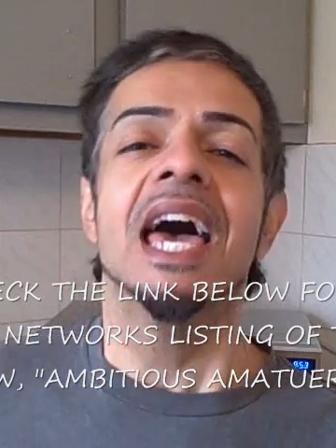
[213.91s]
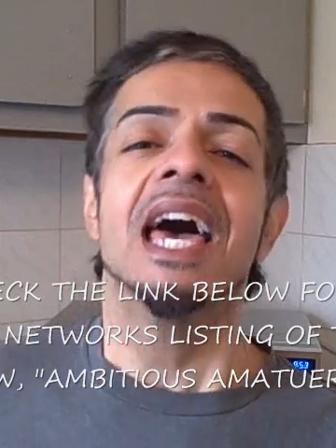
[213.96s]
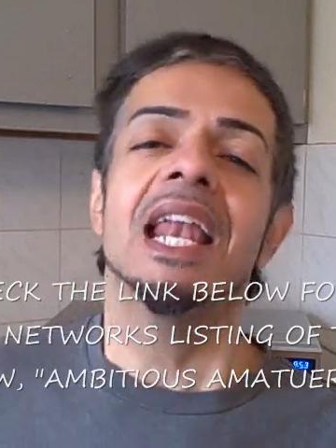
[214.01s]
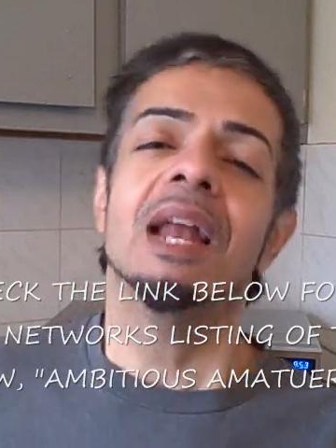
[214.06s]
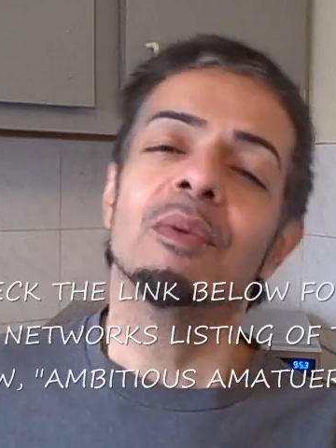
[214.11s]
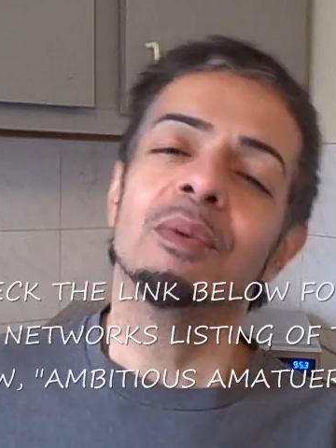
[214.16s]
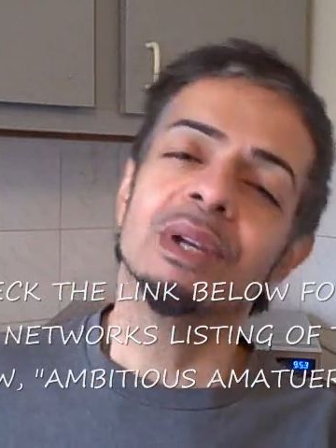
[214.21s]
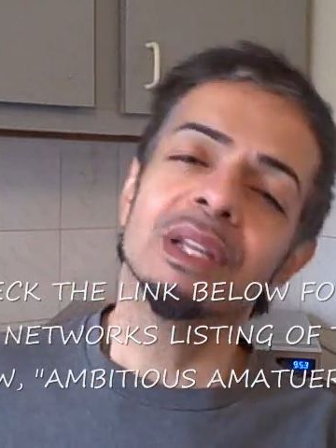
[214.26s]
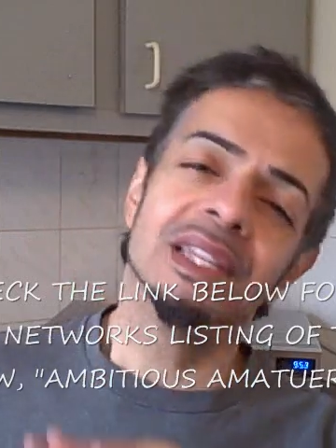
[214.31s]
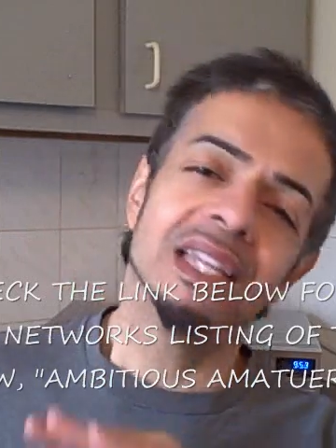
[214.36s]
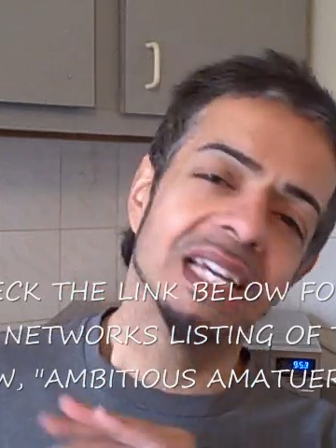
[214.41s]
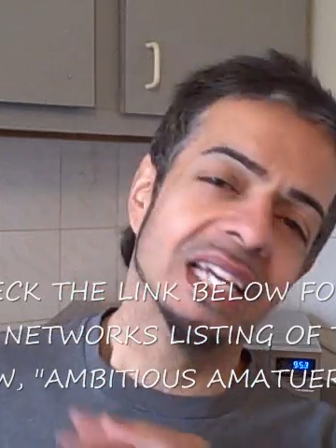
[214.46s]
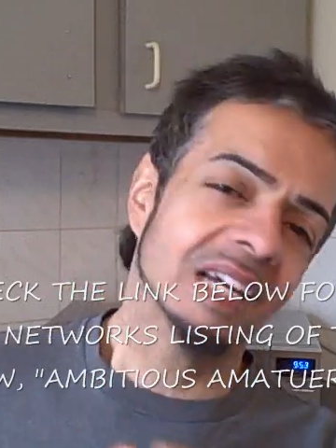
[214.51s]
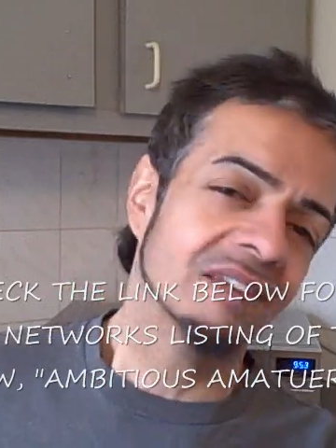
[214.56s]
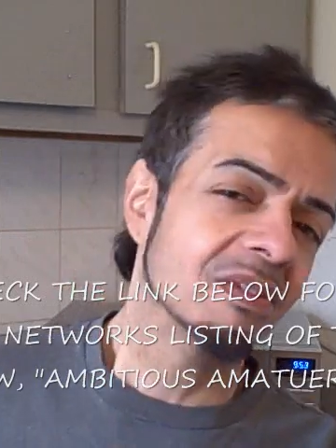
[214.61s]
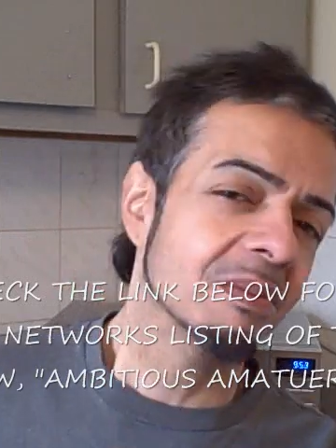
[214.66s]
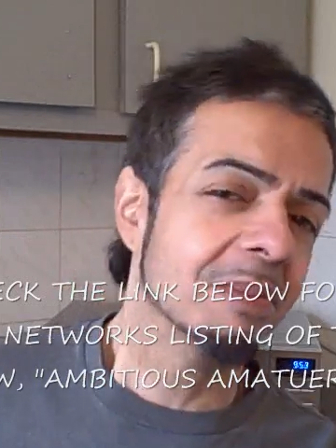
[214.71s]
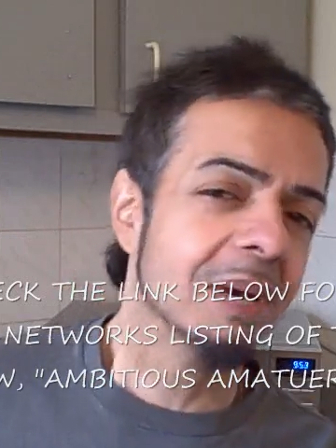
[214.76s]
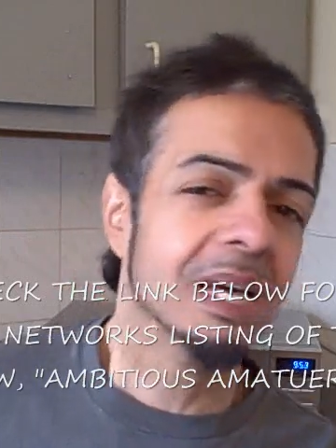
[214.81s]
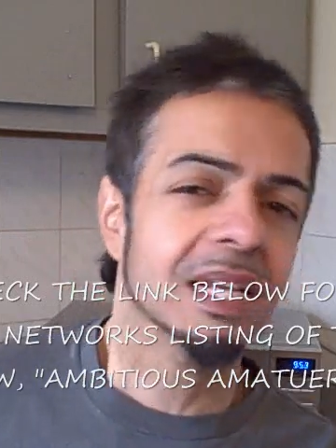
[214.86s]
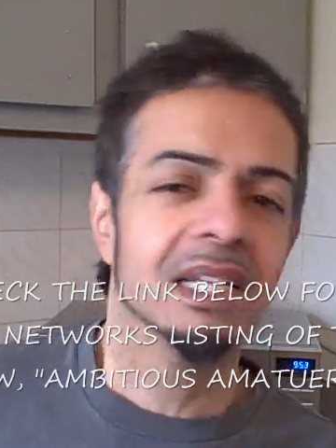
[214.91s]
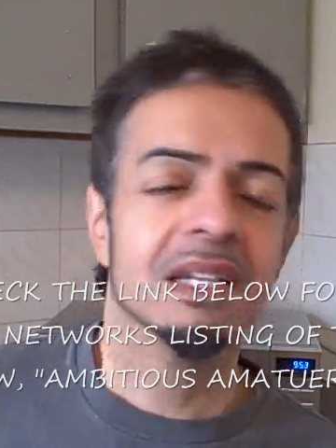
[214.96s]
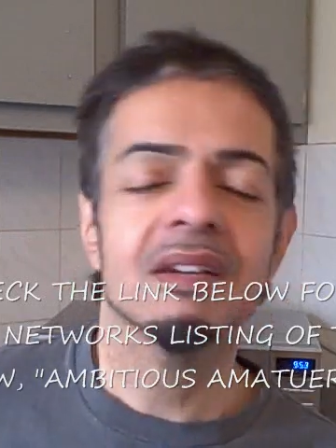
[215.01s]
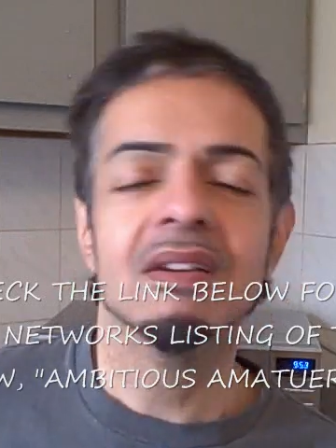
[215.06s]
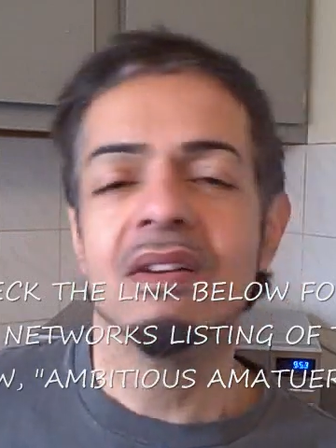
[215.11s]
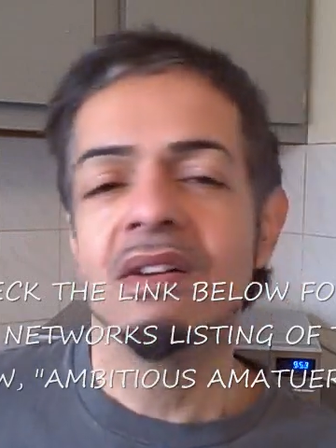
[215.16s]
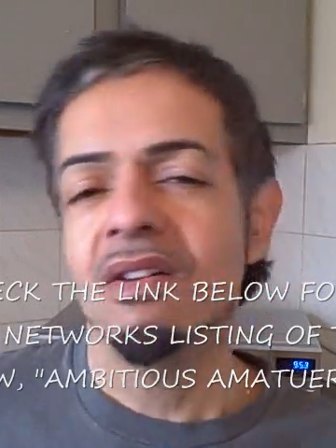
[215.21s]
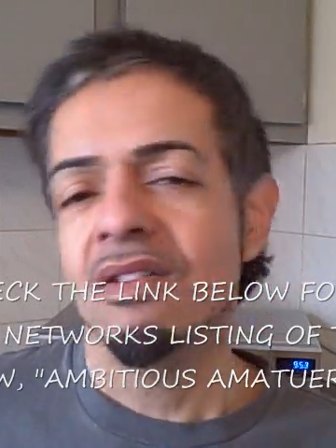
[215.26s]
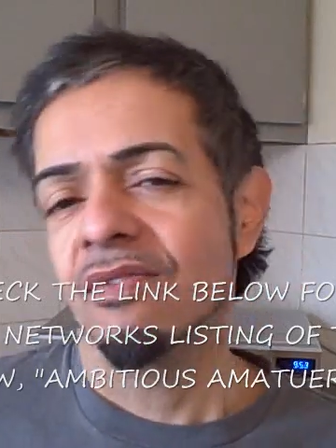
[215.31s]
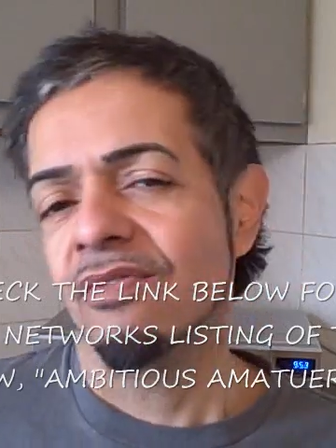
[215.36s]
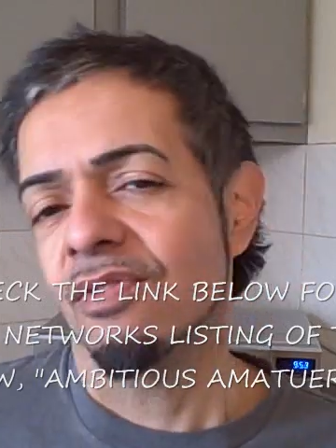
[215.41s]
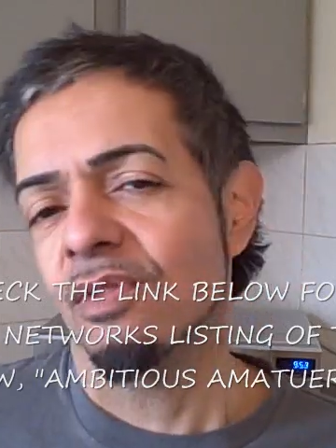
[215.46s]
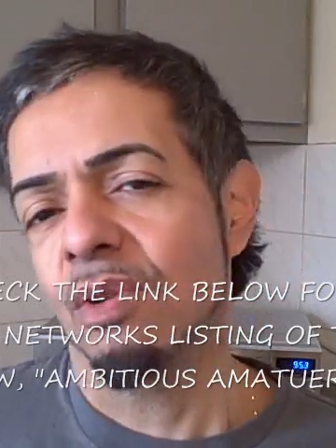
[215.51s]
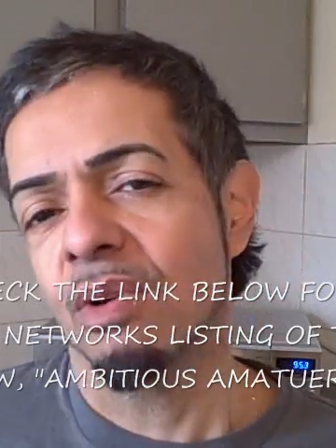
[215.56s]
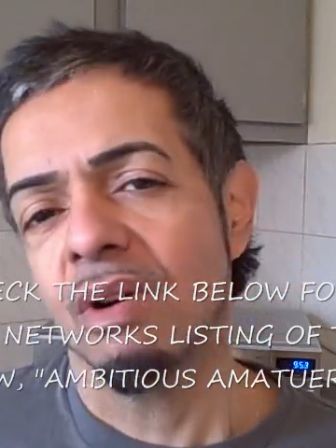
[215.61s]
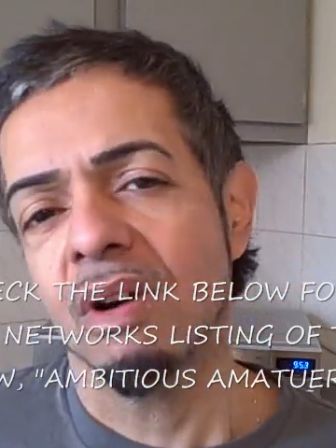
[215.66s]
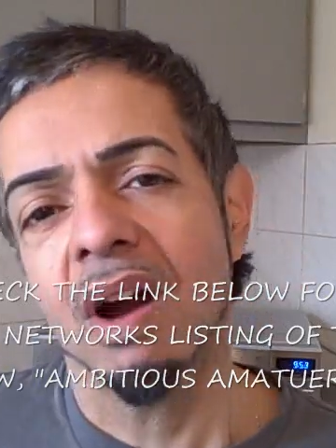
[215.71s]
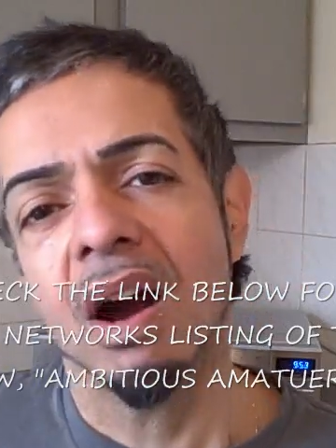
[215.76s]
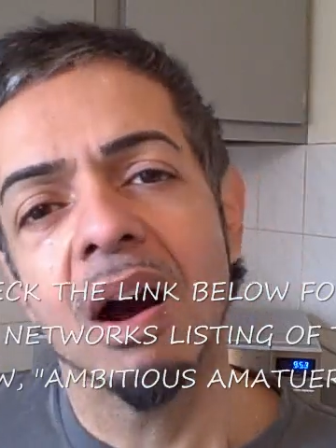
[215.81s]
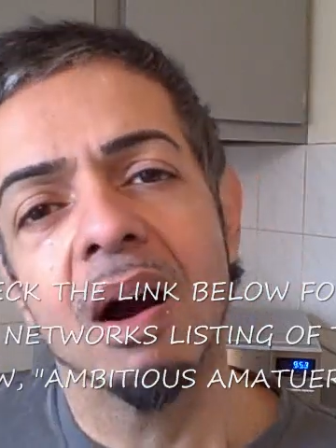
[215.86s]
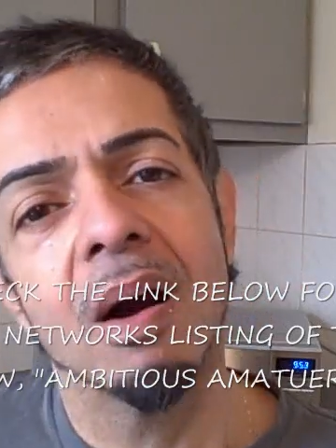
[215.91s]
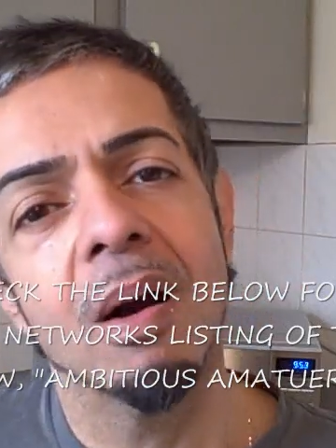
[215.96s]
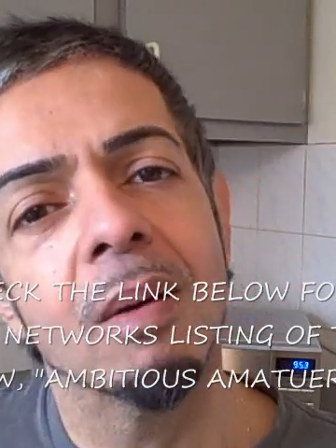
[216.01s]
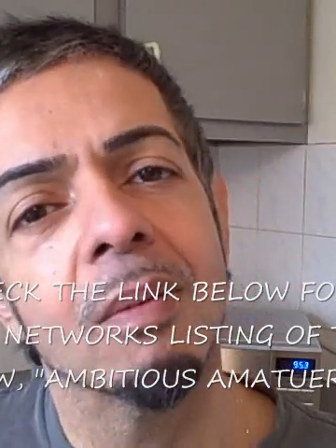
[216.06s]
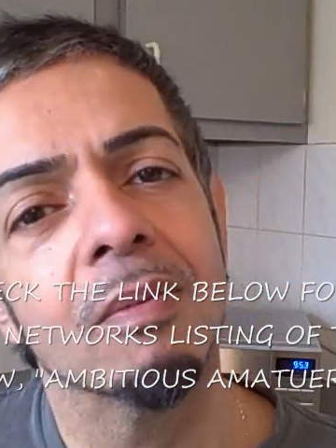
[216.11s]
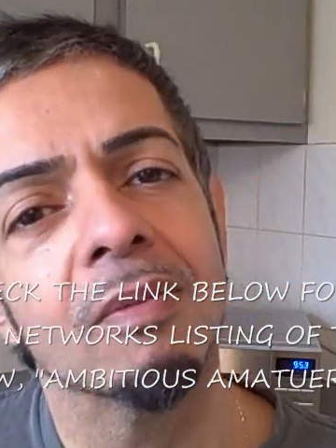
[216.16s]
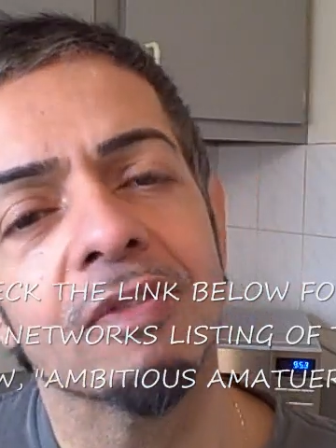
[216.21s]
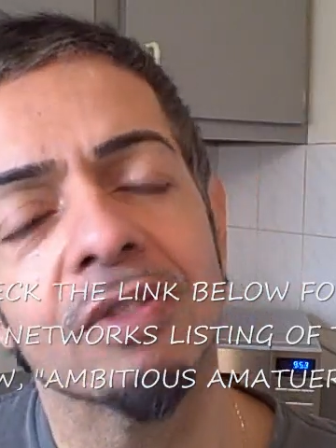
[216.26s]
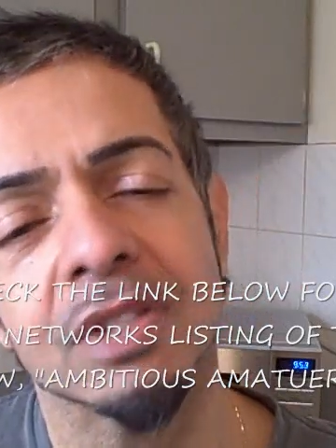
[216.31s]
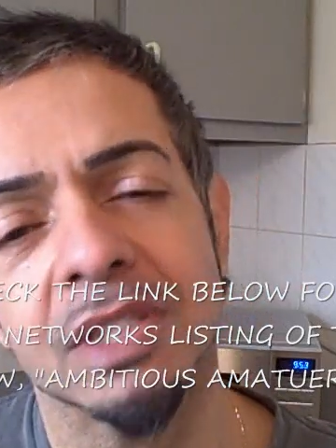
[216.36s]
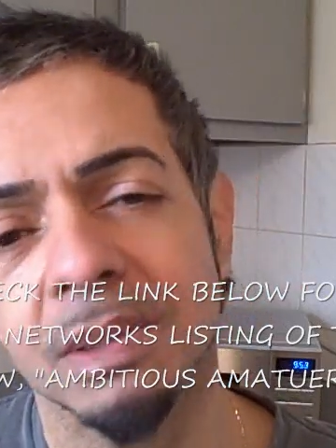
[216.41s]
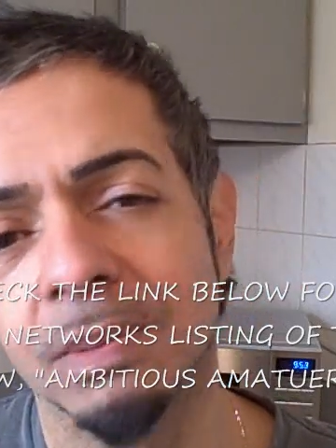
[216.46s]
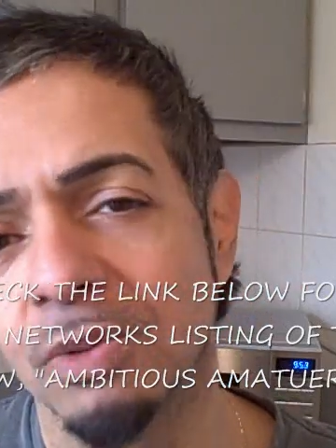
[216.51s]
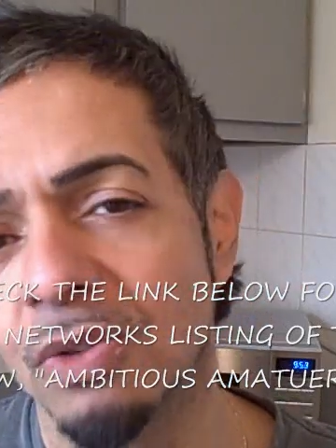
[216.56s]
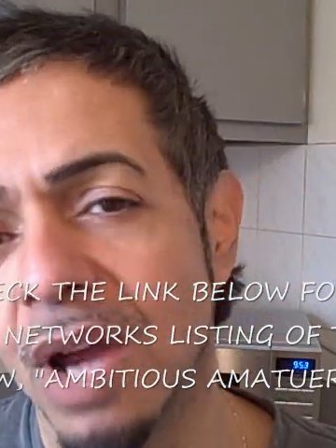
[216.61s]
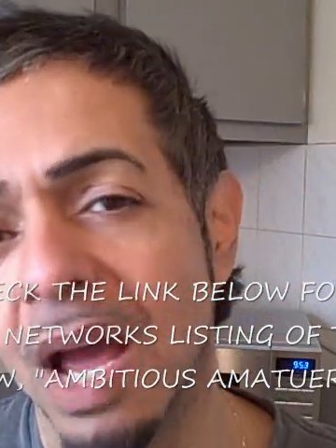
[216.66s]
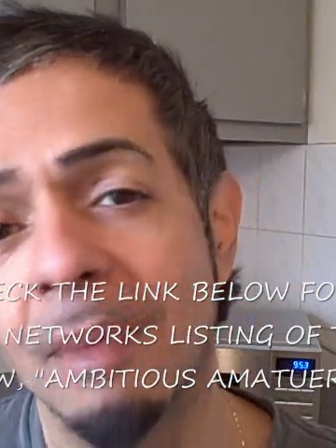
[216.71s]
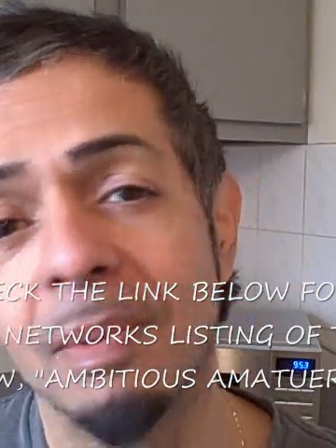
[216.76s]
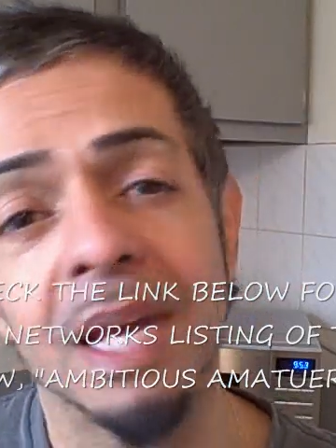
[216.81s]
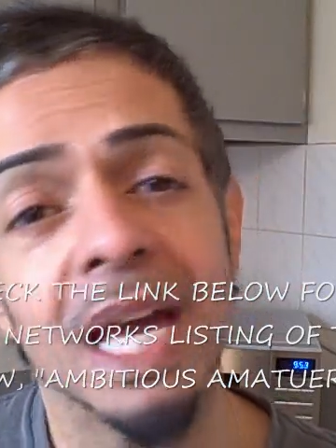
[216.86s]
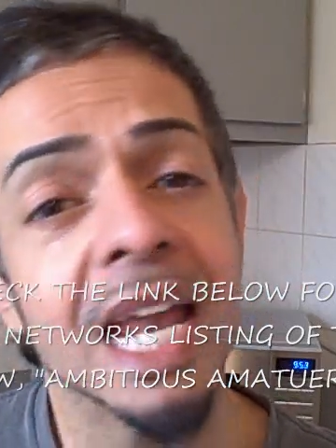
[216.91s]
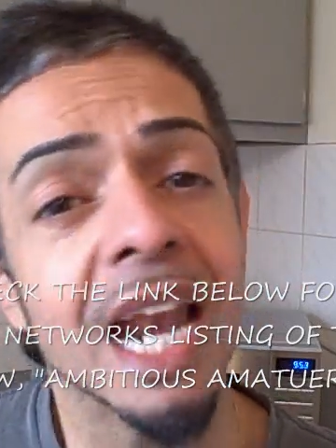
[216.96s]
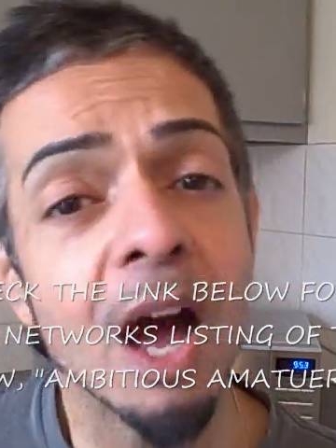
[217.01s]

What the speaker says: And I want to thank everybody for subscribing.